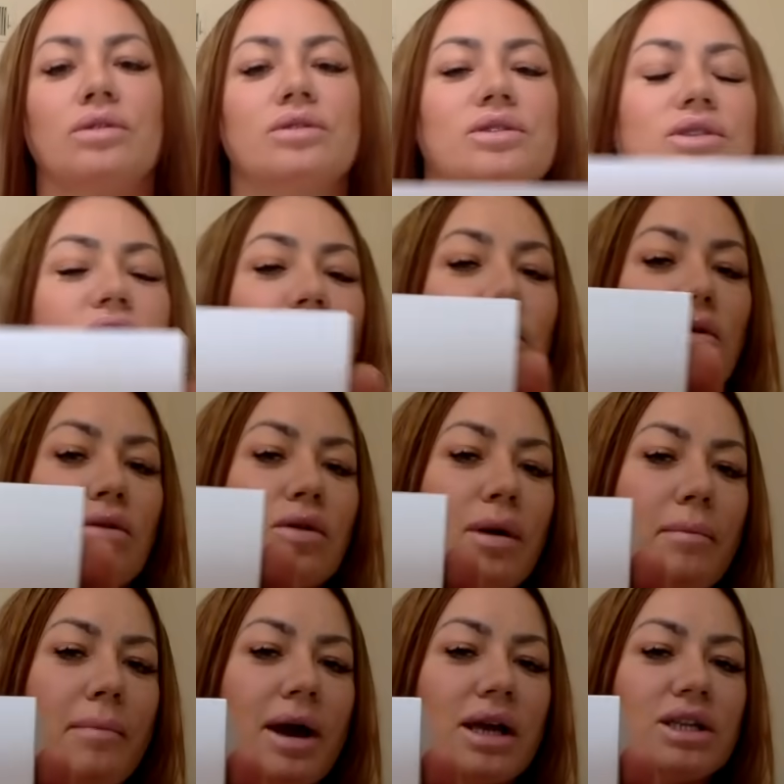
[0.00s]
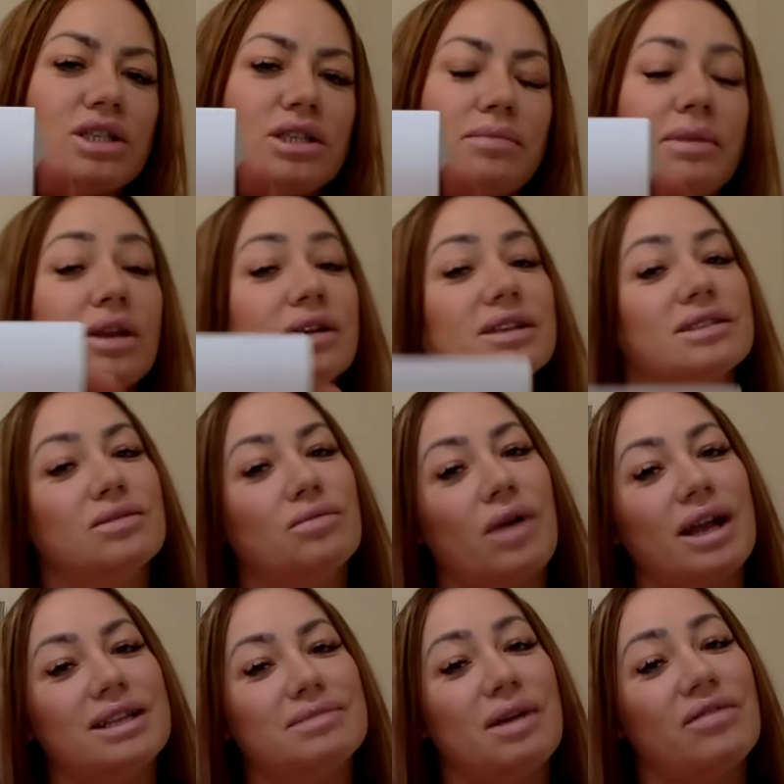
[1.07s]
so much because
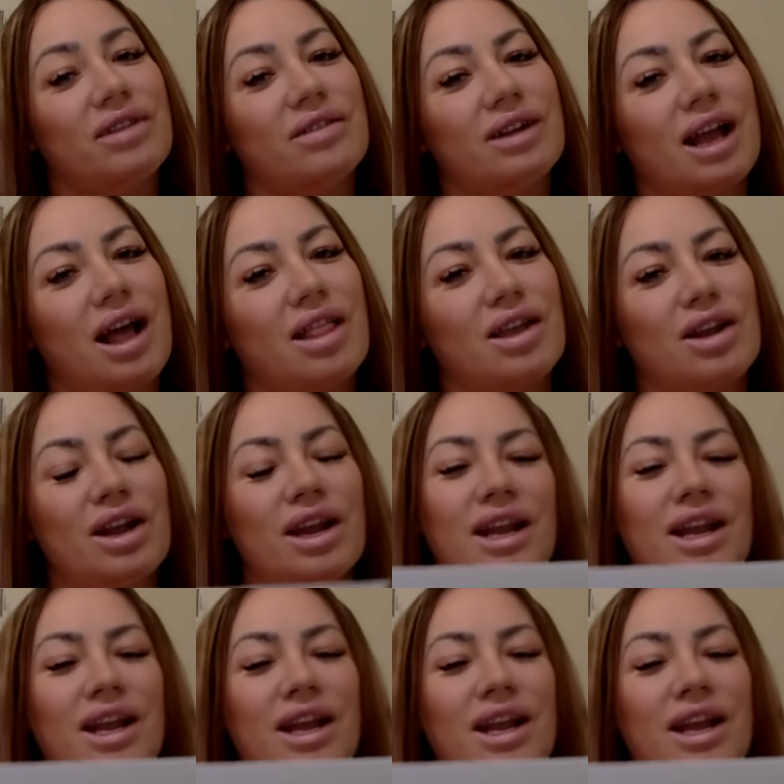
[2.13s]
white's my favorite color.